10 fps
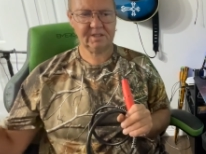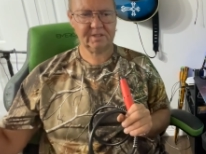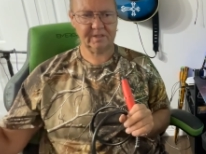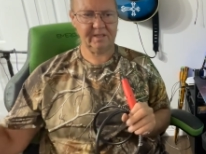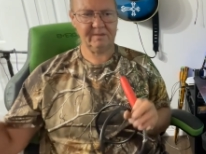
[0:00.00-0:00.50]

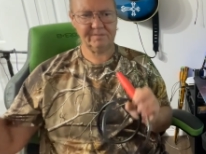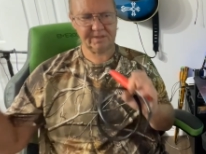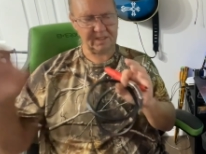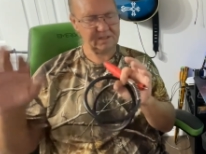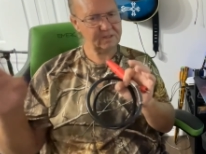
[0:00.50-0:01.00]
slim,
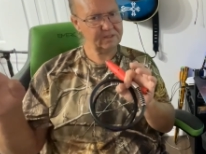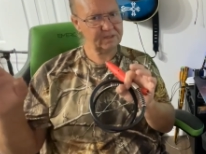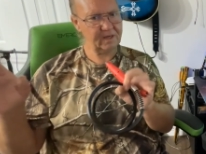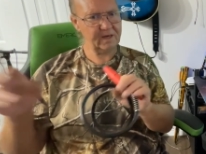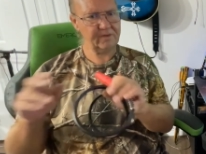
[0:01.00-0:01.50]
sexy
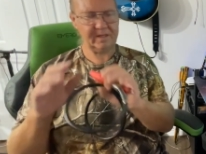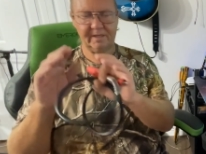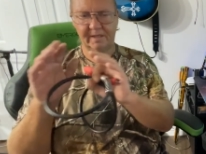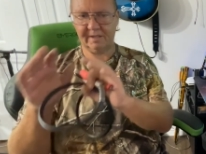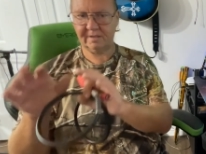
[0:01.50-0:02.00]
design. They can
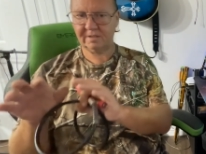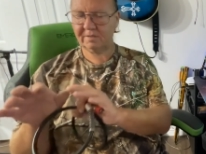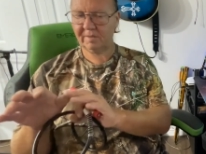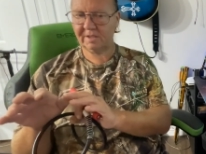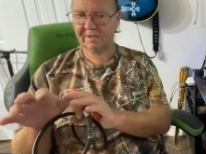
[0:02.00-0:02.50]
get into some
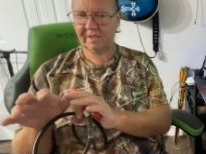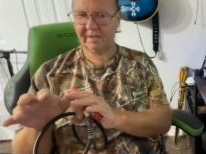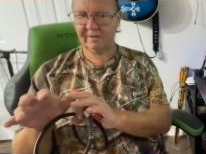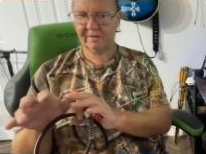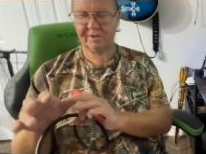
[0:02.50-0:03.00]
nice tight
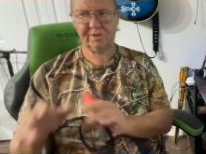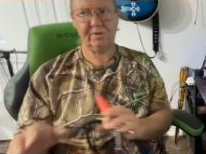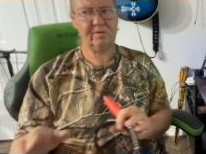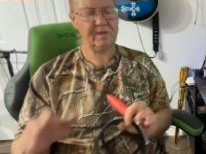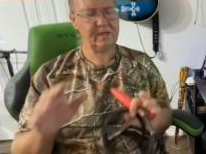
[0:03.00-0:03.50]
areas
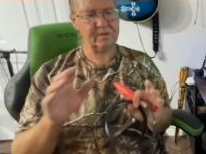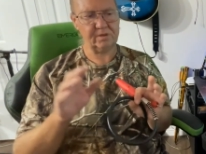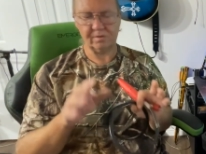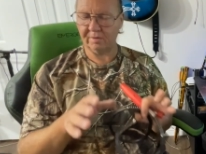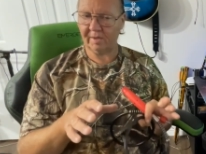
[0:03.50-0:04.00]
too. They can
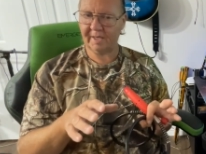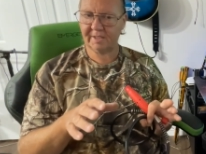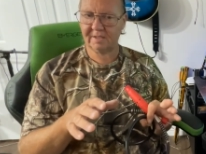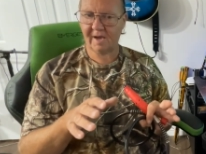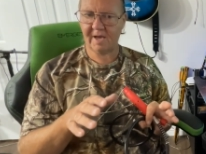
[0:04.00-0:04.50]
do a lot of
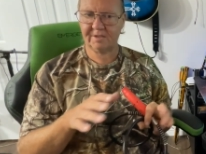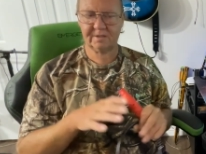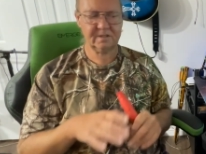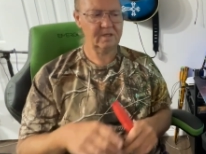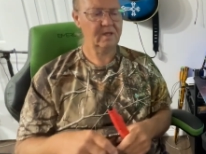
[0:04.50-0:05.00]

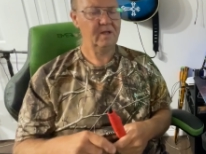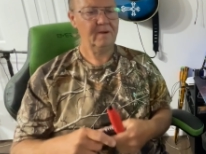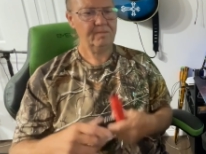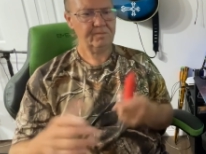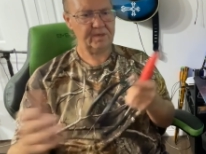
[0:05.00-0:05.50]
tasks.
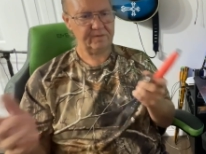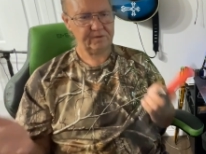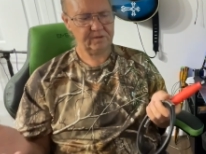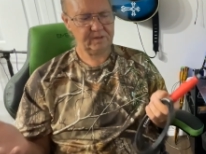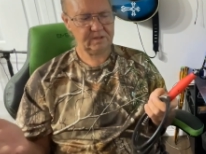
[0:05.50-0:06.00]
But if
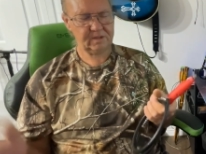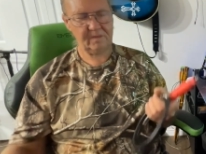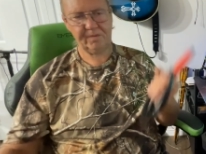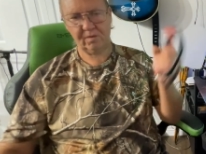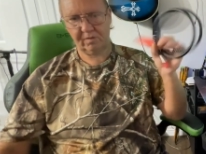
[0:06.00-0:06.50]
you need
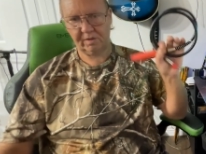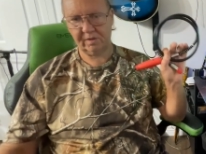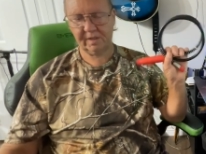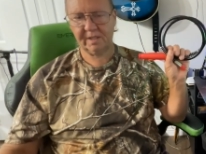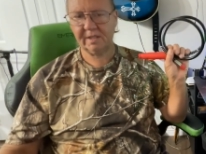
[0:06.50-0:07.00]
something where
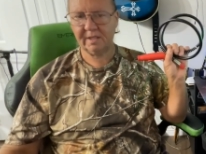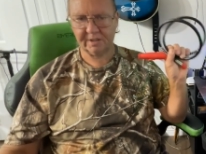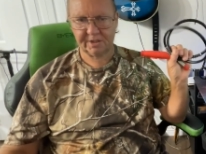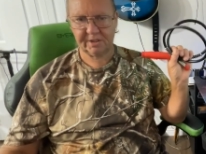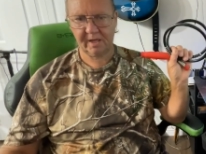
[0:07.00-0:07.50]
you're going to need a
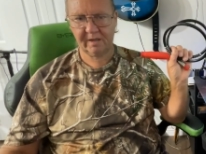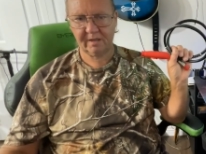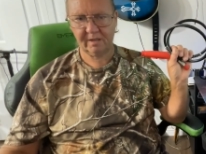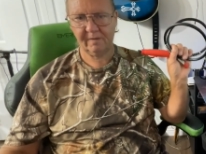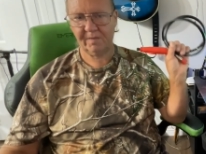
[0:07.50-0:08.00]

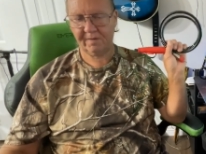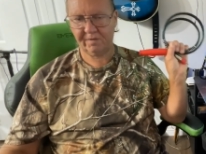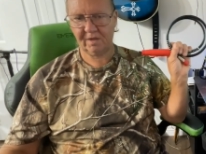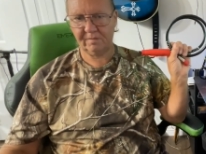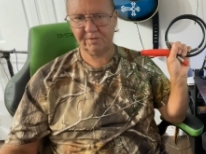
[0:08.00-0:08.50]
snake
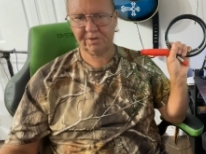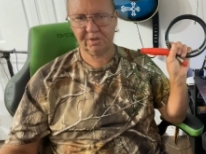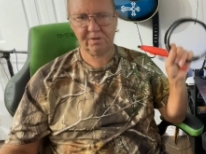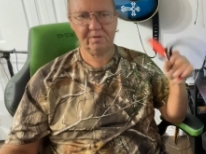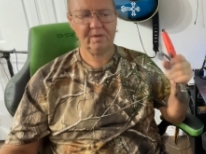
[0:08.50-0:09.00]
available to
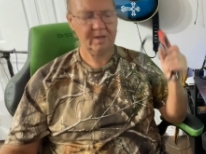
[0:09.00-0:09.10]
you,